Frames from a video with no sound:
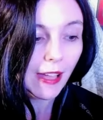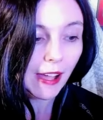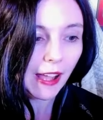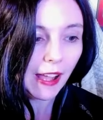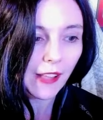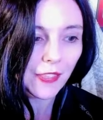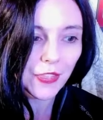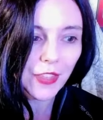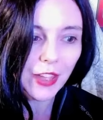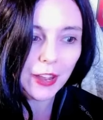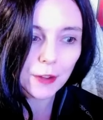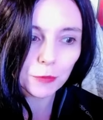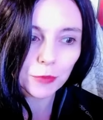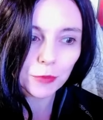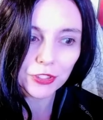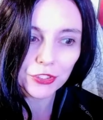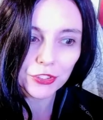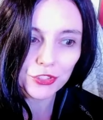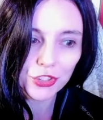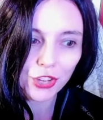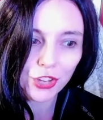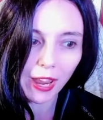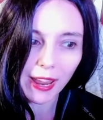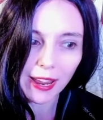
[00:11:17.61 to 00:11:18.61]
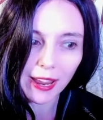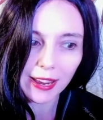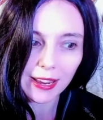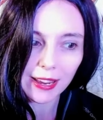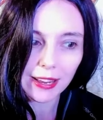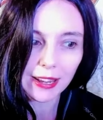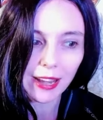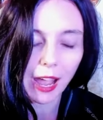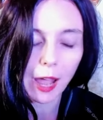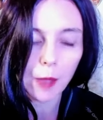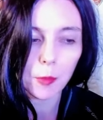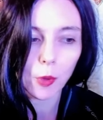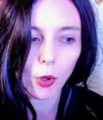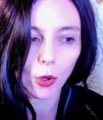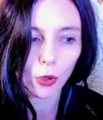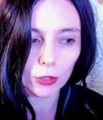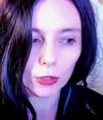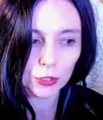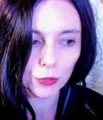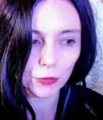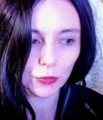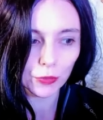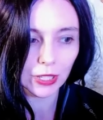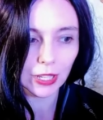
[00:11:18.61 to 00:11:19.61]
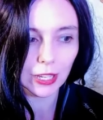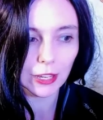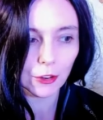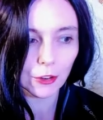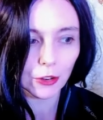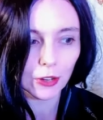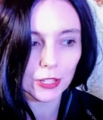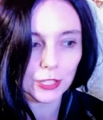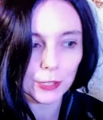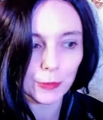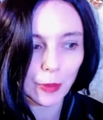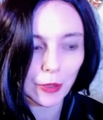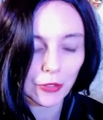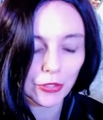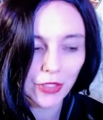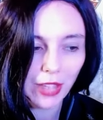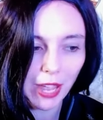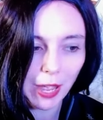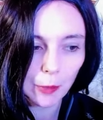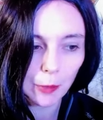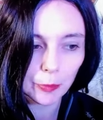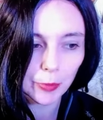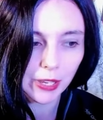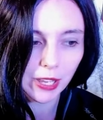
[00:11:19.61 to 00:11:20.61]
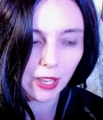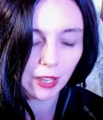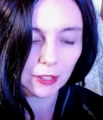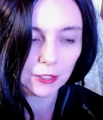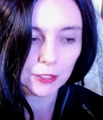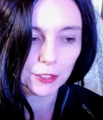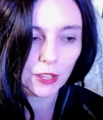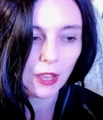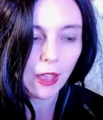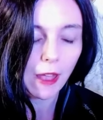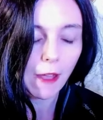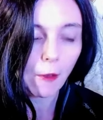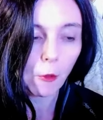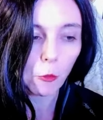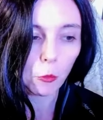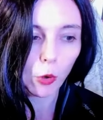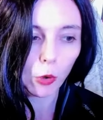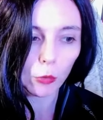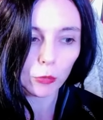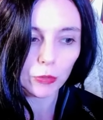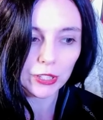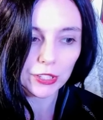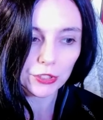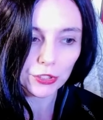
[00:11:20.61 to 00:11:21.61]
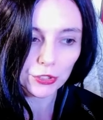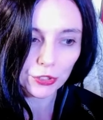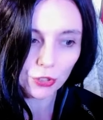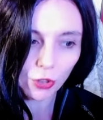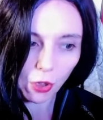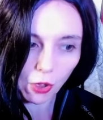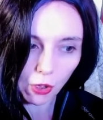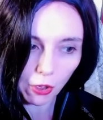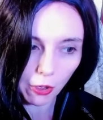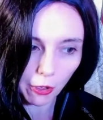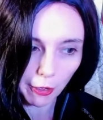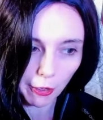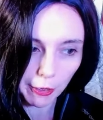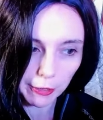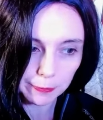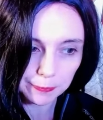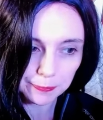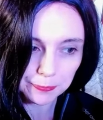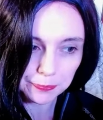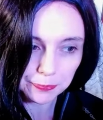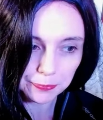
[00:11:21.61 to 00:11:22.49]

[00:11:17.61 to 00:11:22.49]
And then with Jade, I'm also really curious about that because what we saw